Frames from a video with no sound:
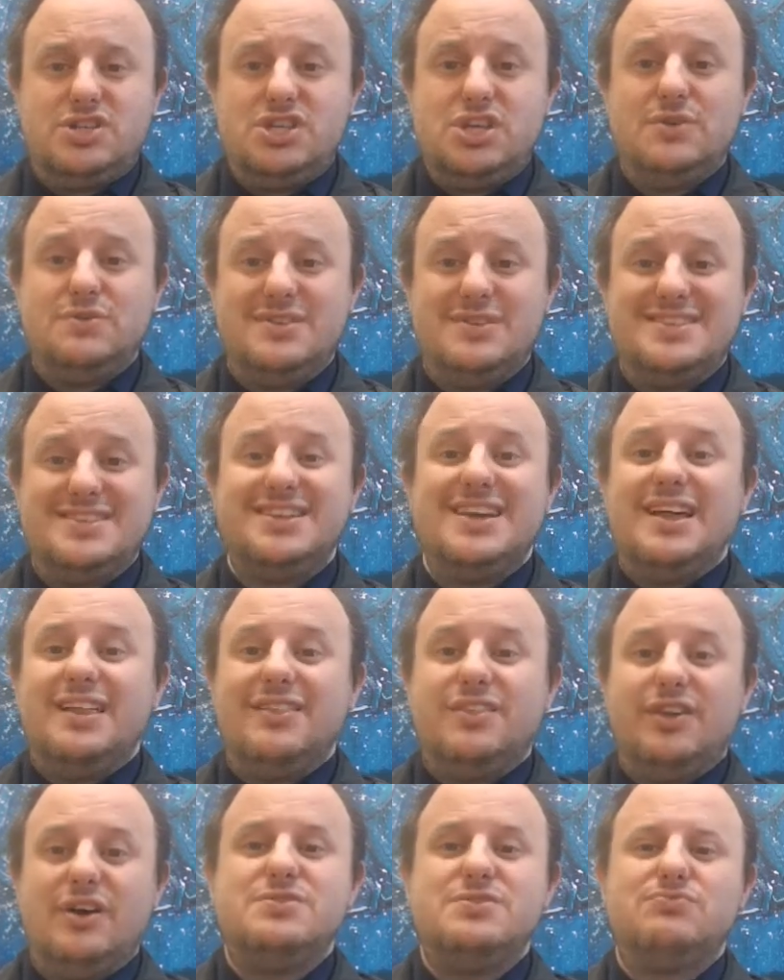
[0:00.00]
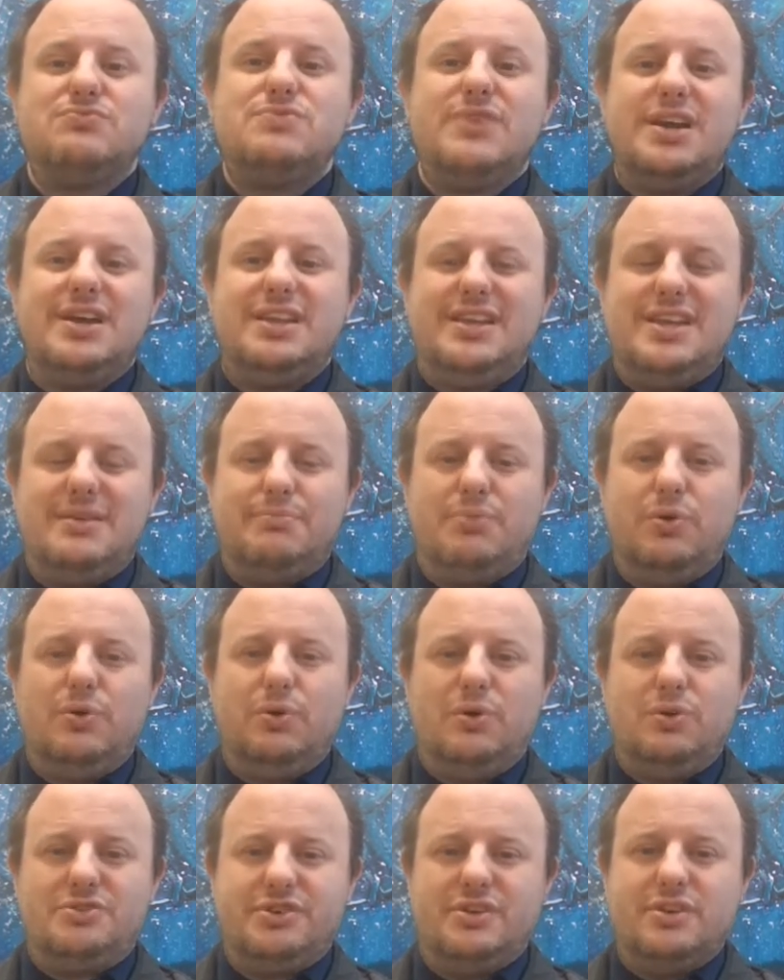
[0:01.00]
students, those are really
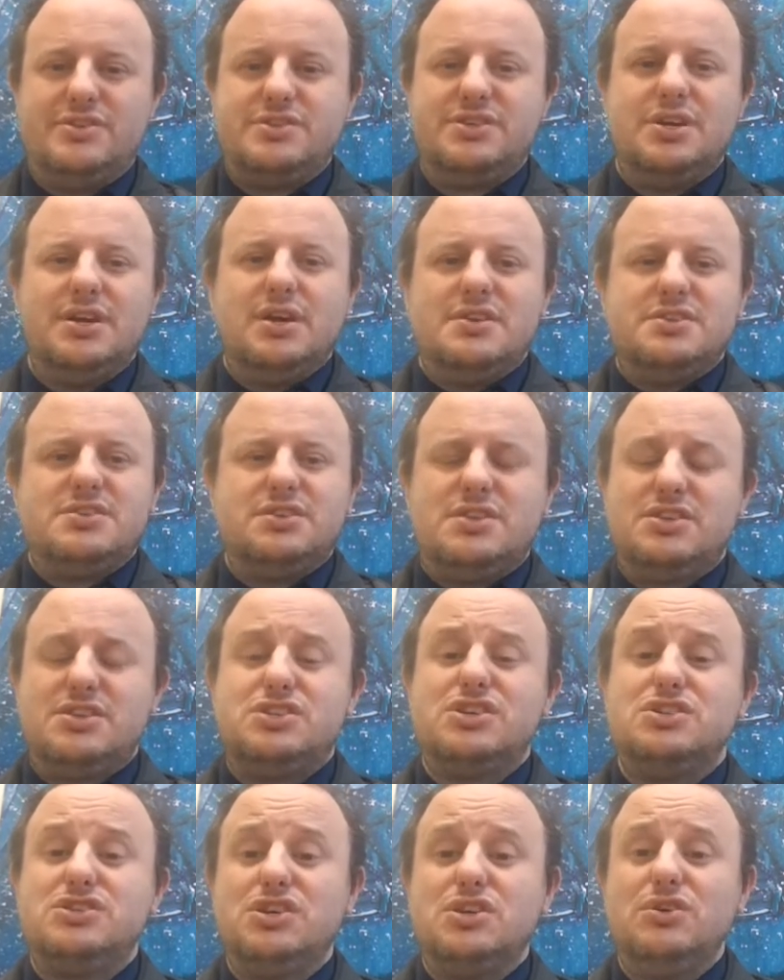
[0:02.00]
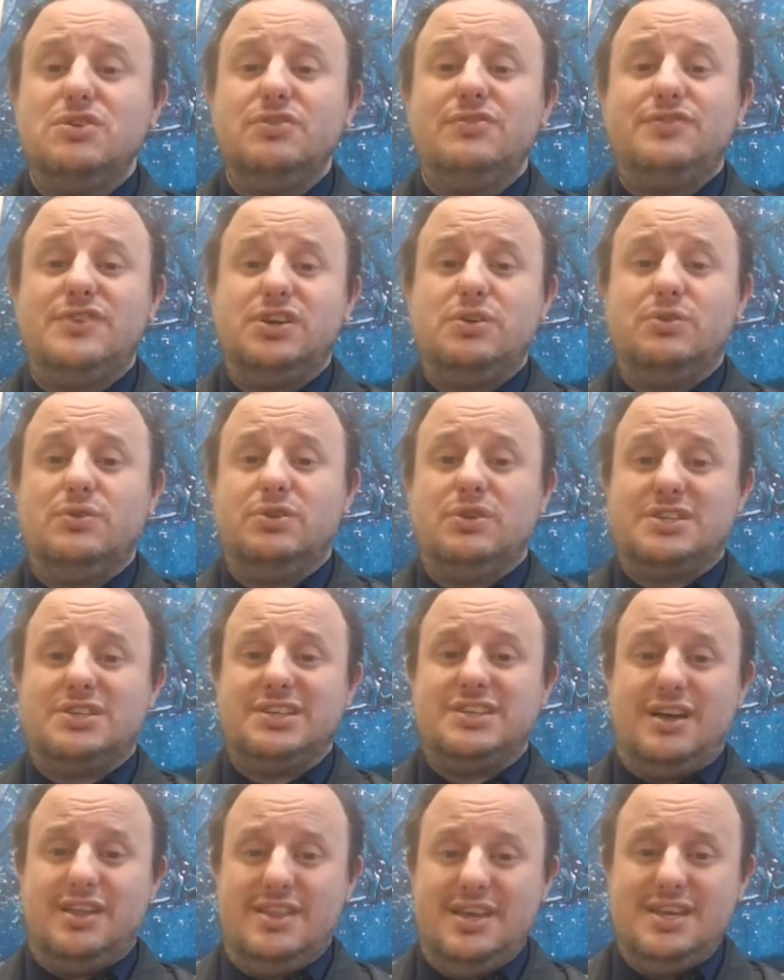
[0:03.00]
important. So the to-do view
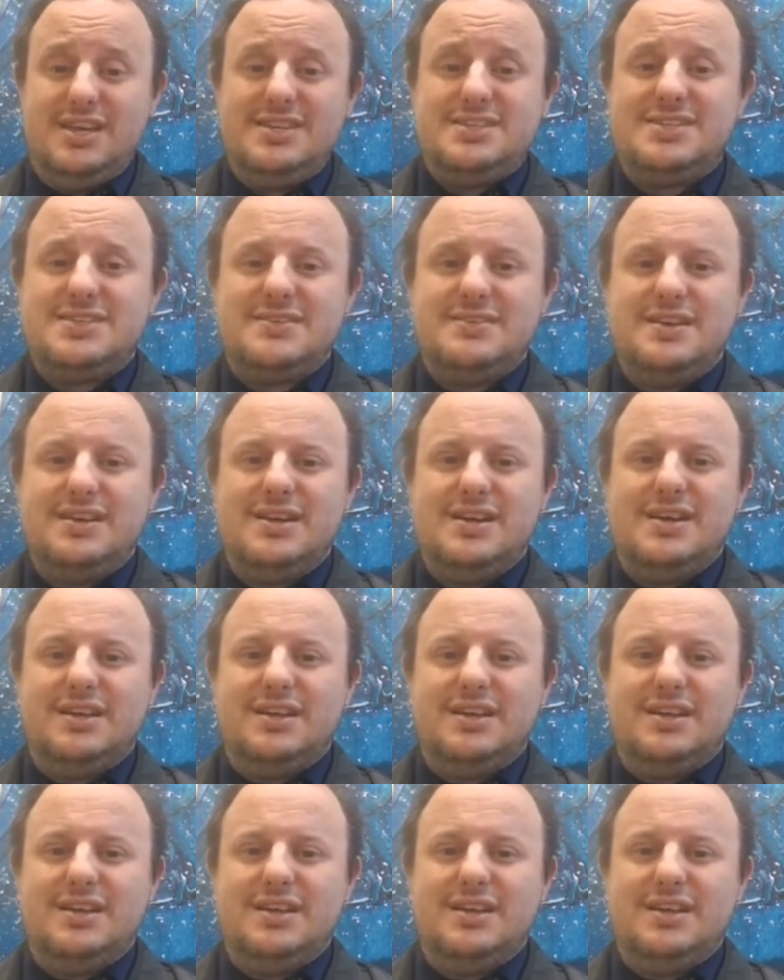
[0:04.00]
looks like this.